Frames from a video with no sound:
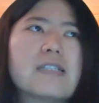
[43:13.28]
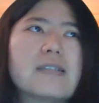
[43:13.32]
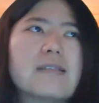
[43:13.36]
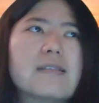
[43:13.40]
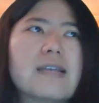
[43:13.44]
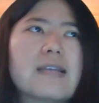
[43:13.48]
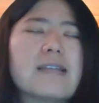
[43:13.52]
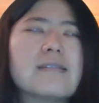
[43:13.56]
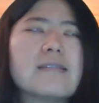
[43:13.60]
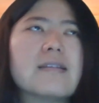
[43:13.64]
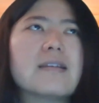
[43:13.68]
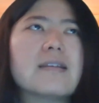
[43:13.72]

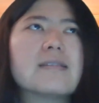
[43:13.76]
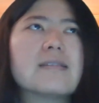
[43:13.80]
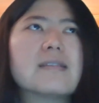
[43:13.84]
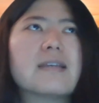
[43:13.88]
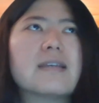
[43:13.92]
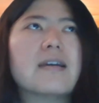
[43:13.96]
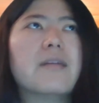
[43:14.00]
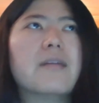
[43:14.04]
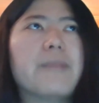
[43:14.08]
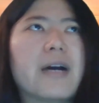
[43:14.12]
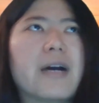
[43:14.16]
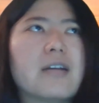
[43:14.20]
That's the
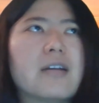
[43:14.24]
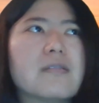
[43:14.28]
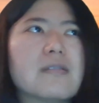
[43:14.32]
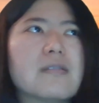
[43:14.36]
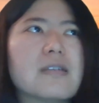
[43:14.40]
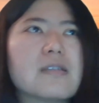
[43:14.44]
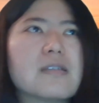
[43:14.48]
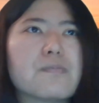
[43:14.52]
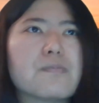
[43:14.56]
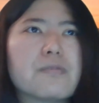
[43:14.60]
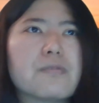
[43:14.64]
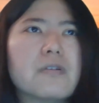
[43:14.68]
thing about
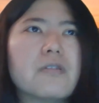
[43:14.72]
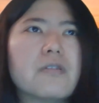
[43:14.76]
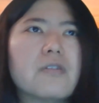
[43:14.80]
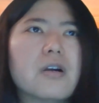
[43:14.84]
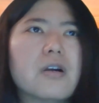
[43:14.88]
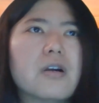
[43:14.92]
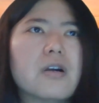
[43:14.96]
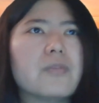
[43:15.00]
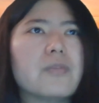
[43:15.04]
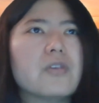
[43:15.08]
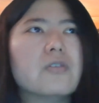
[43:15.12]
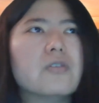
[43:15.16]
this
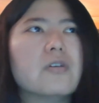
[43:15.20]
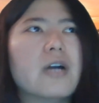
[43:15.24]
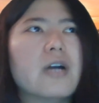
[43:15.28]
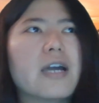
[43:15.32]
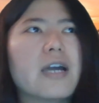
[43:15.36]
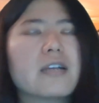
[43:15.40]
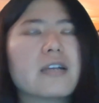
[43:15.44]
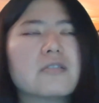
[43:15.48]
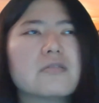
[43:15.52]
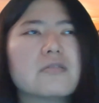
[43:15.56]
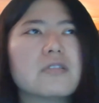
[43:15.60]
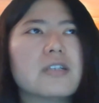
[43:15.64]
program. You
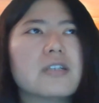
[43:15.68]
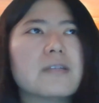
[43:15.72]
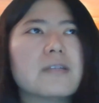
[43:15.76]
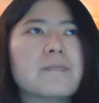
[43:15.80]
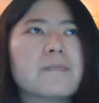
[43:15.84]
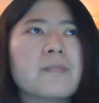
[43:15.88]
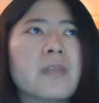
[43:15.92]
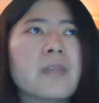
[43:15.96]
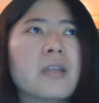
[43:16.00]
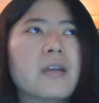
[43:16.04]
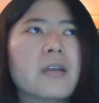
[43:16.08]
actually,